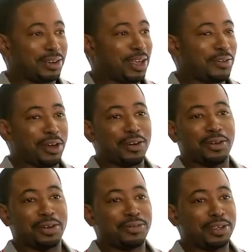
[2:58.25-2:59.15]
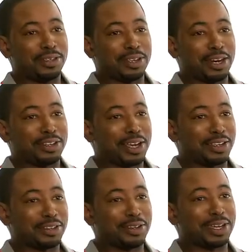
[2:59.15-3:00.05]
have y'all known if he's had a
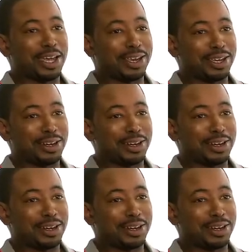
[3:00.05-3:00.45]
chance to look at